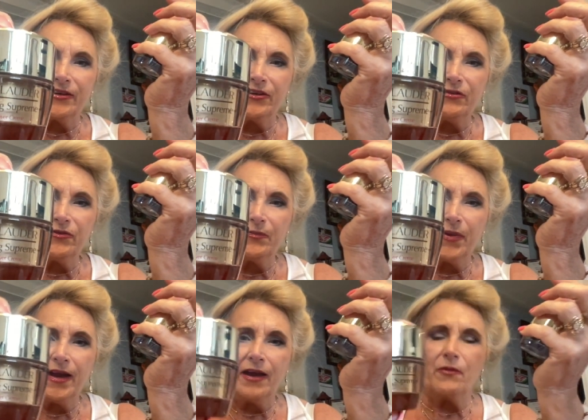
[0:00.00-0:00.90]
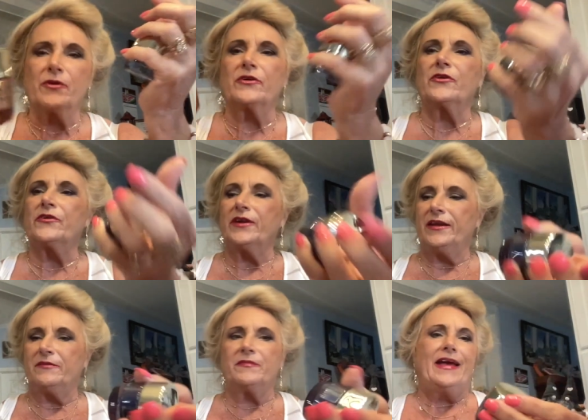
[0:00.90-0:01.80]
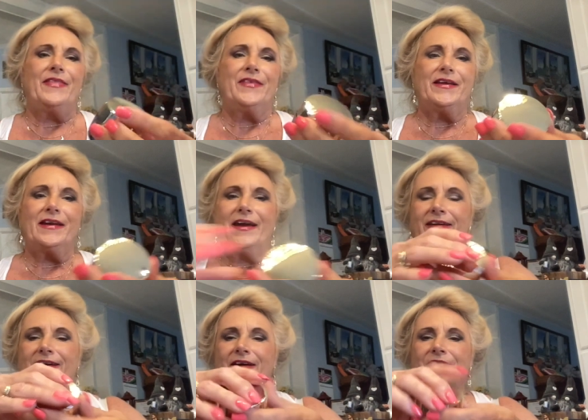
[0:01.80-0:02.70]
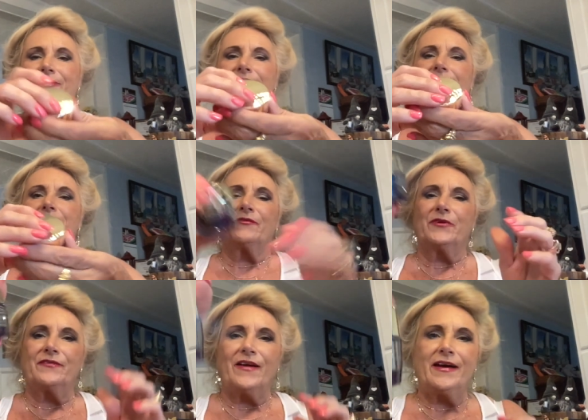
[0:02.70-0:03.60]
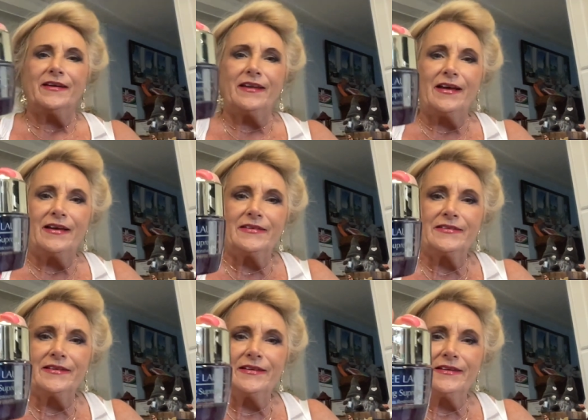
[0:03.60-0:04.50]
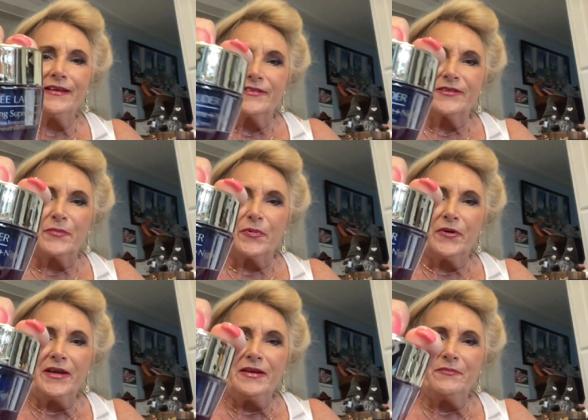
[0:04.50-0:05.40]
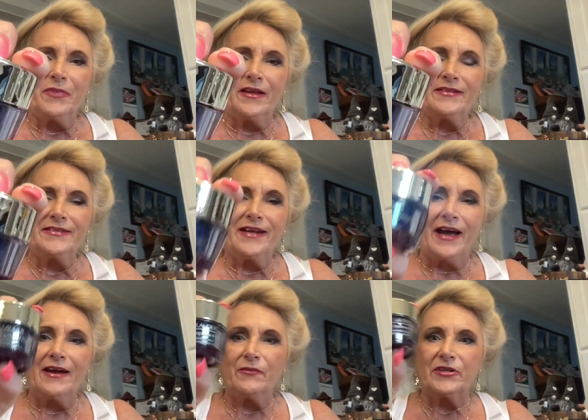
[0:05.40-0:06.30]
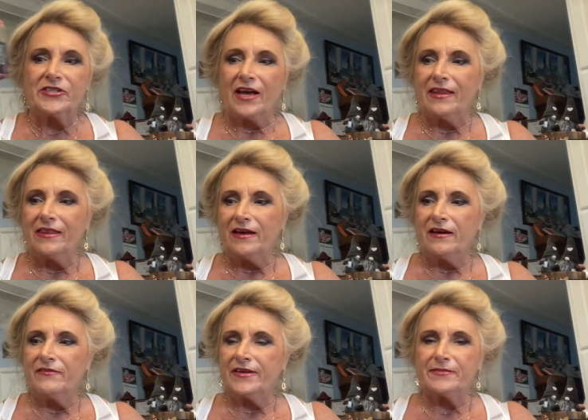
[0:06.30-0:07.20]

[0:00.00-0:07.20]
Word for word: Youth Power Cream. And then I got the Revitalizing Supreme Plus Night, which I love.